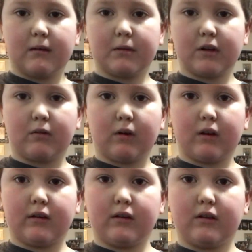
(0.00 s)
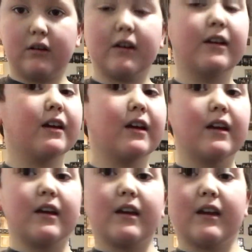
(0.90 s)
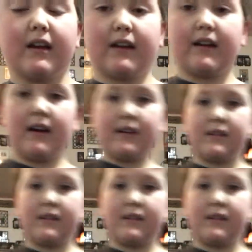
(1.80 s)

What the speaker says: Put a lot of, and guys,